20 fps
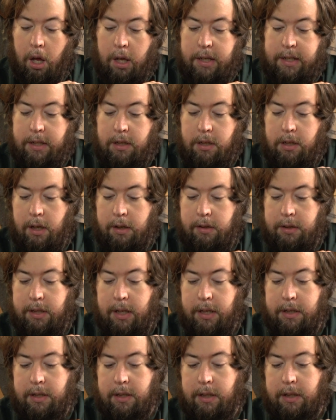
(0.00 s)
I don't
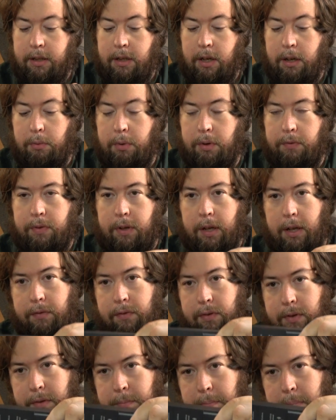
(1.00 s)
actually know what the
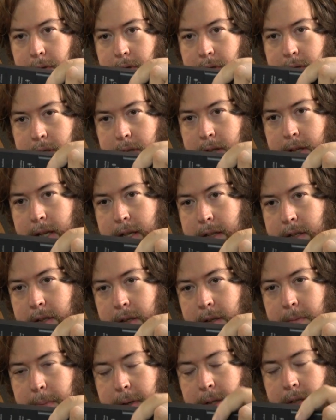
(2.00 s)
other ports on there
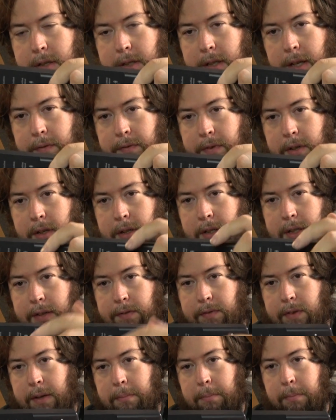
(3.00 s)
do because I haven't looked at
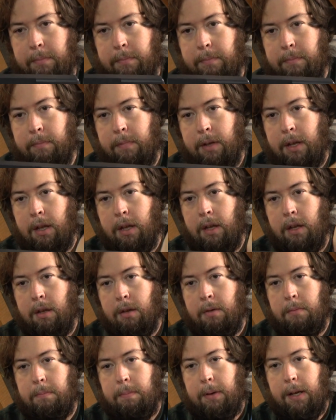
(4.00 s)
them,
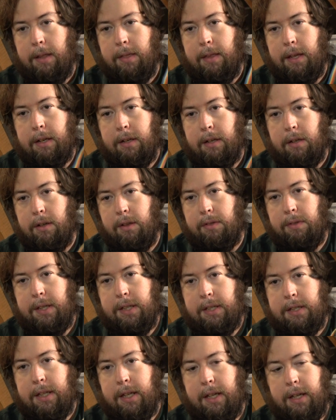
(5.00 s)
but then you've got
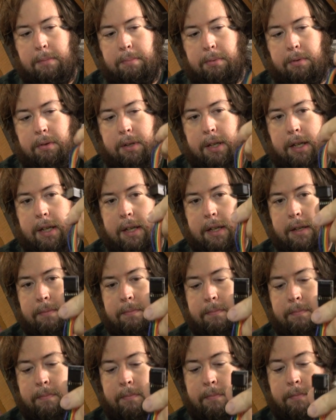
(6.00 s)
this cable here.
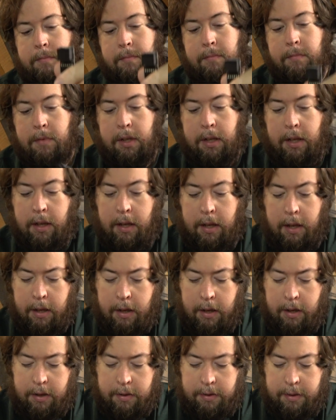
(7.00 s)

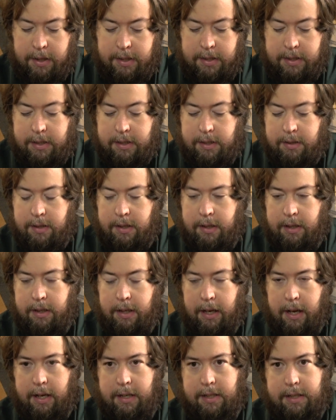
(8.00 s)
This is
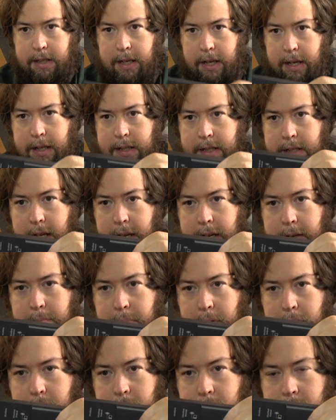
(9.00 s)
a S88
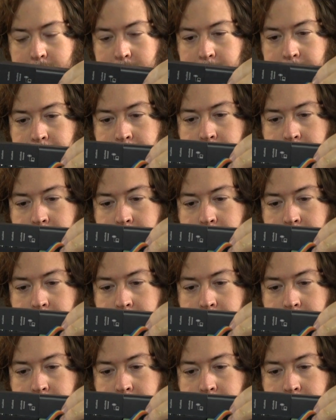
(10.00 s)
port.